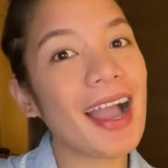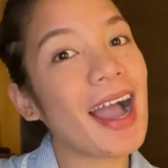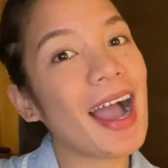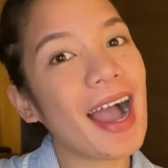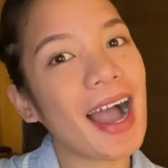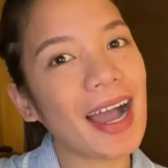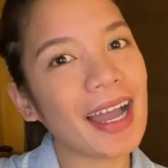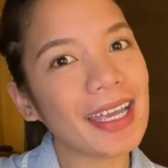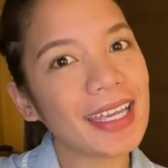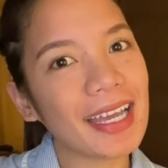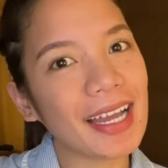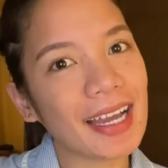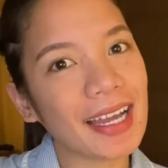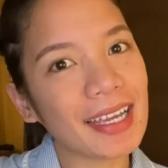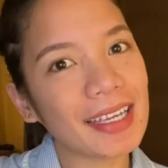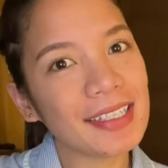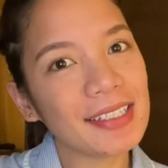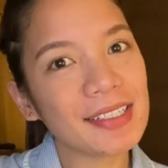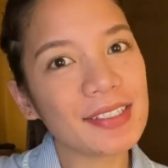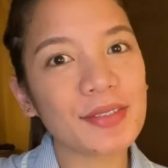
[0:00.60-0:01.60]
Hi
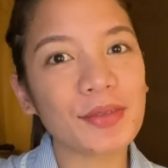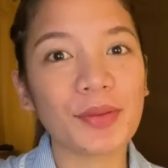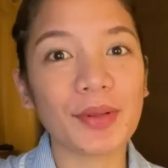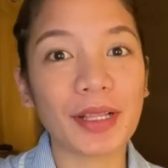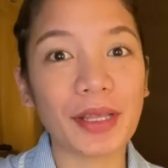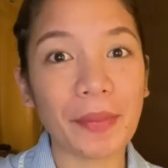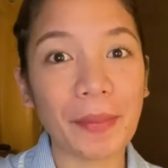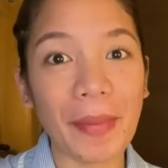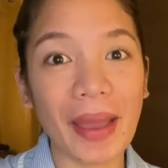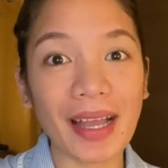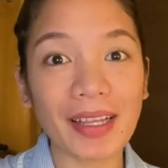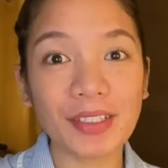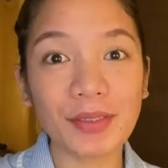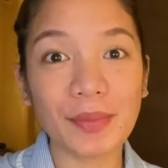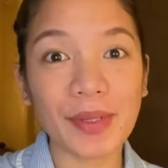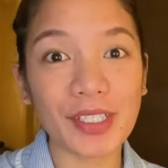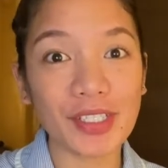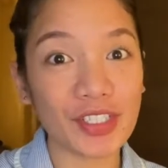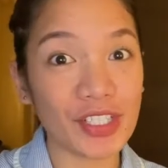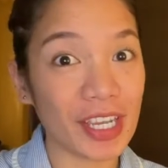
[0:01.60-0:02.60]
guys, welcome back to
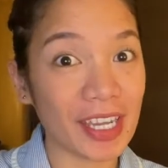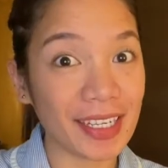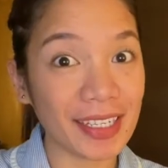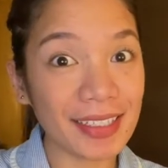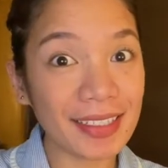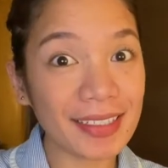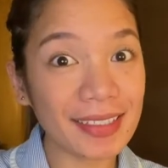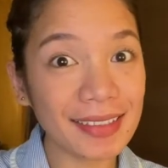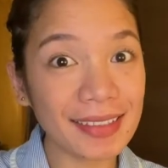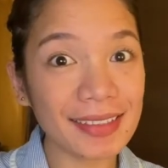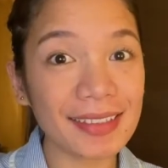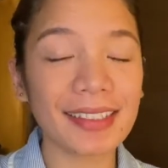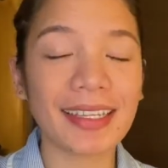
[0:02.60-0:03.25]
my channel.